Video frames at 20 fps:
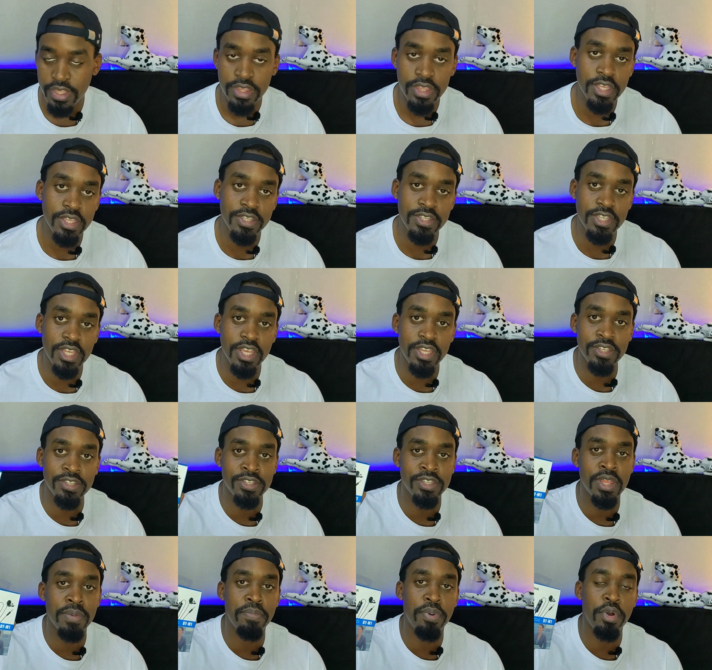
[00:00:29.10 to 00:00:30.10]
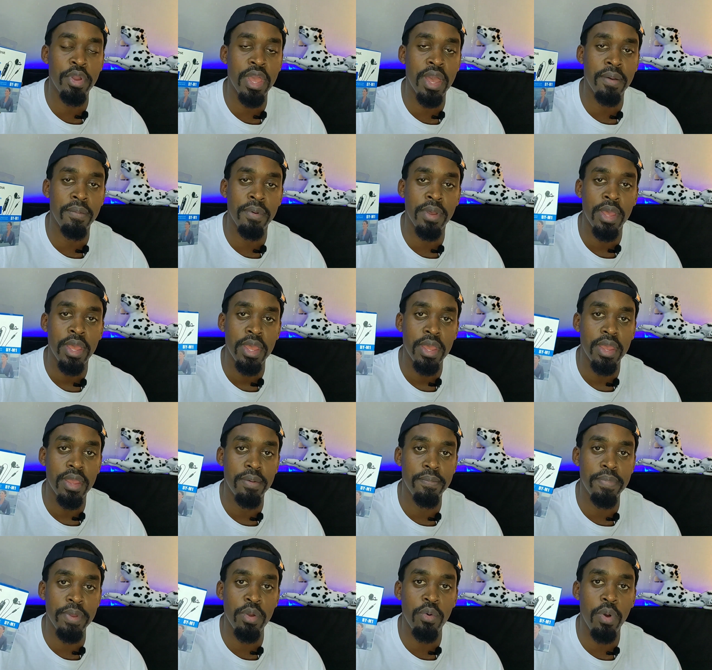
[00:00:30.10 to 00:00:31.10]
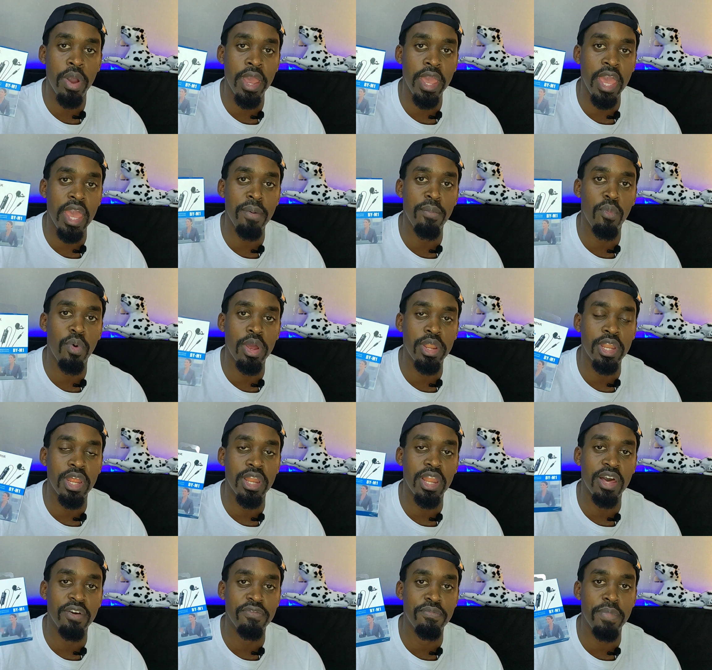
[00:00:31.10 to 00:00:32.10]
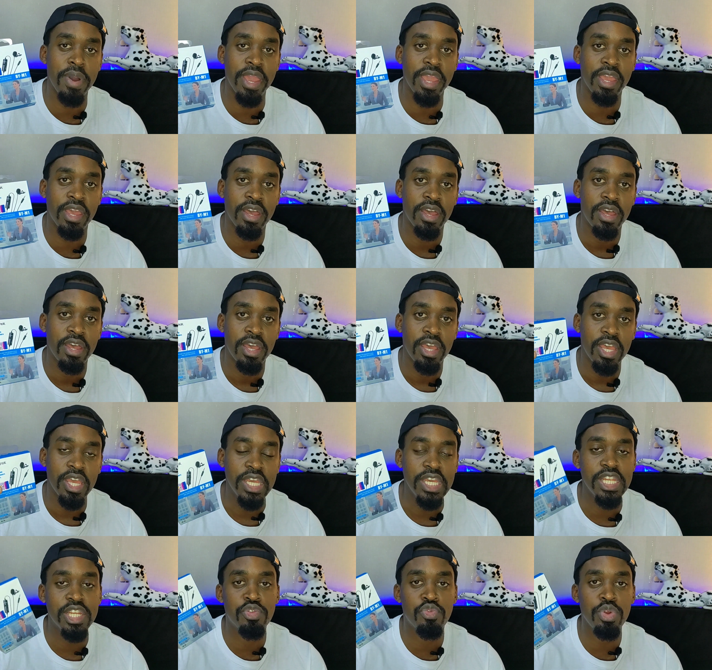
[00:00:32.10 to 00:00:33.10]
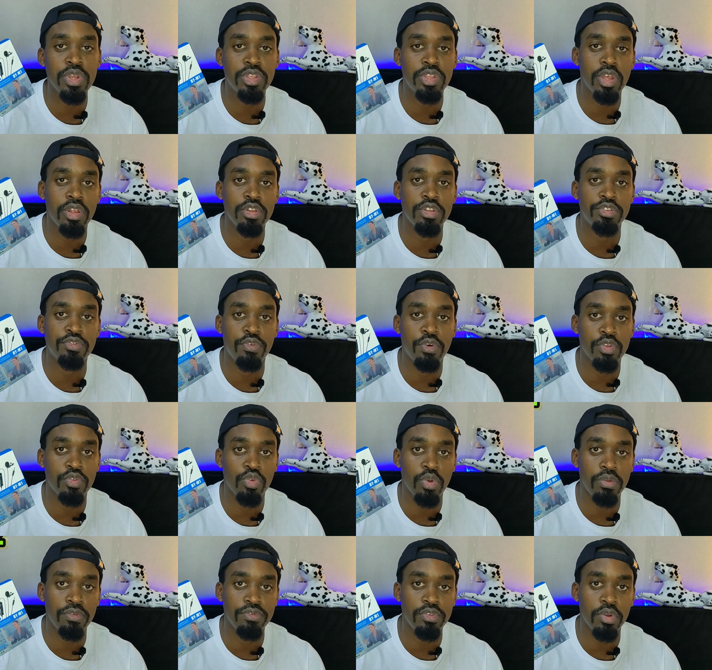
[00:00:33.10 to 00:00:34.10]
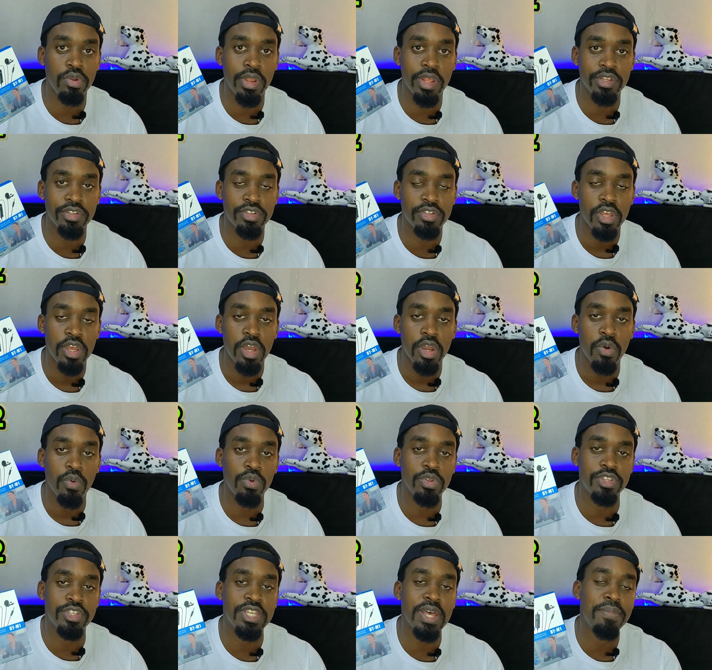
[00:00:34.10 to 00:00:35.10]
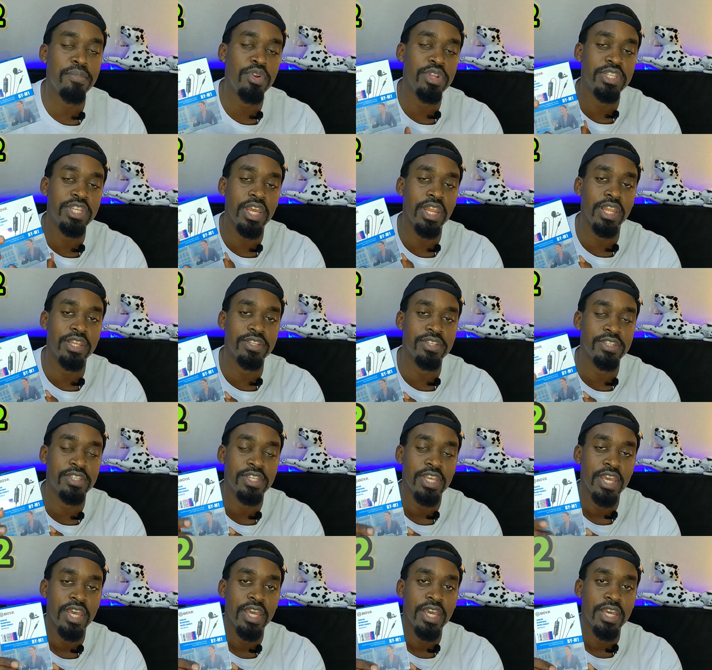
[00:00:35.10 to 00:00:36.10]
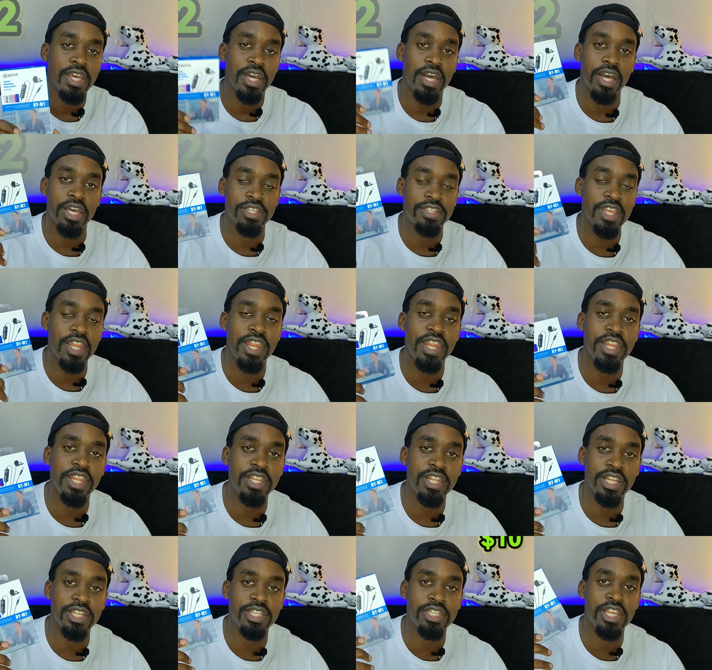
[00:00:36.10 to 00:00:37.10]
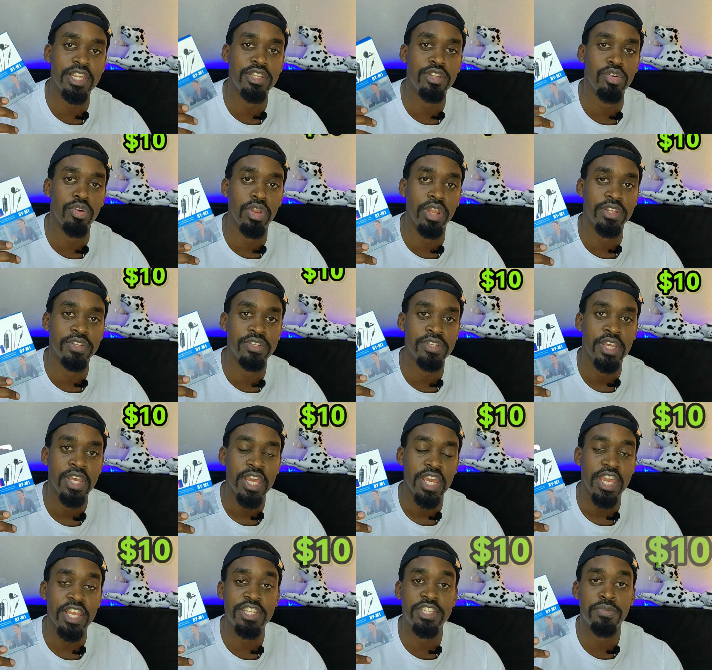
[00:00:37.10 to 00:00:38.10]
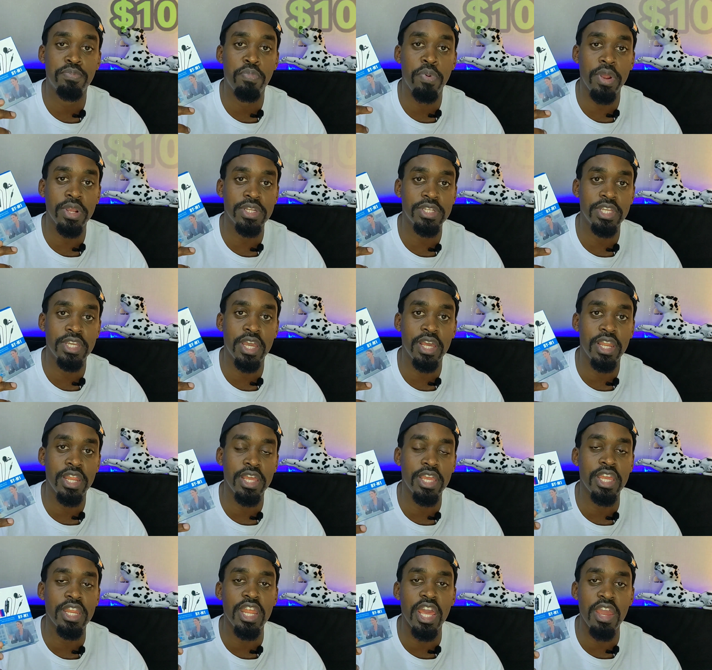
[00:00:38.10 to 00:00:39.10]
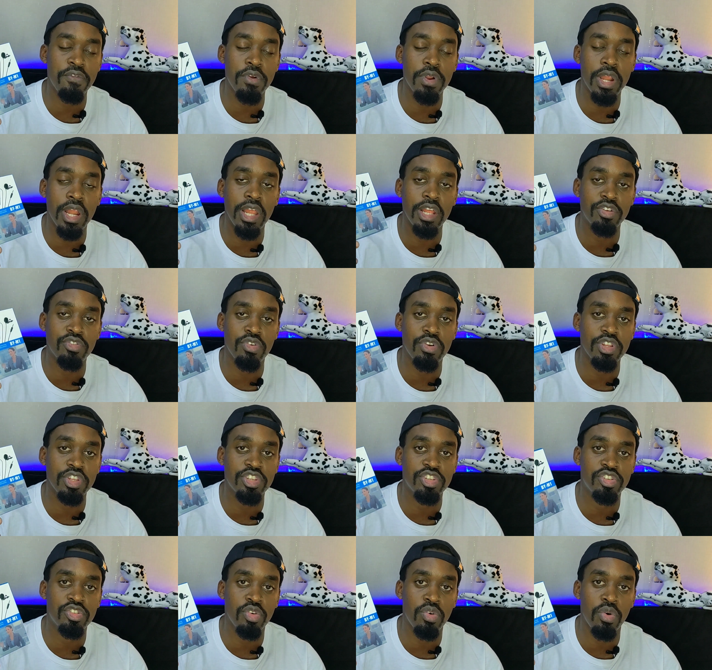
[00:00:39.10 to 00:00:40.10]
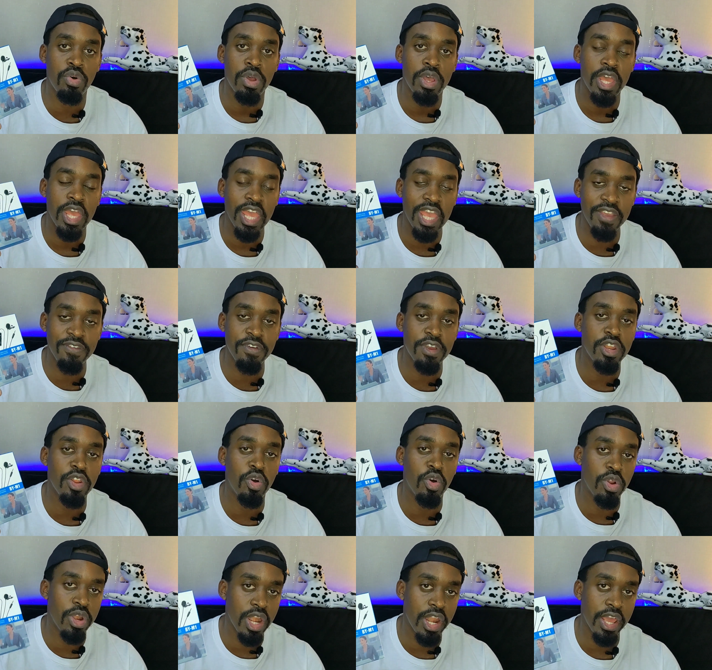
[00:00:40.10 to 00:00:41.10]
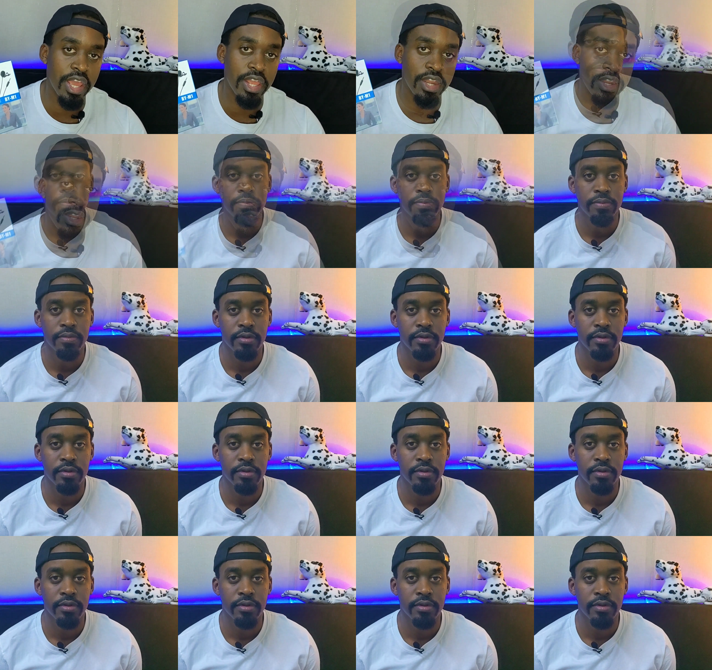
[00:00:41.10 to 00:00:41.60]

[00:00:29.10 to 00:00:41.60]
This is the Boya BY-M1 lav mic. It retails for $12, with some retailers selling it at $10. It's practically in every electronics store, even online.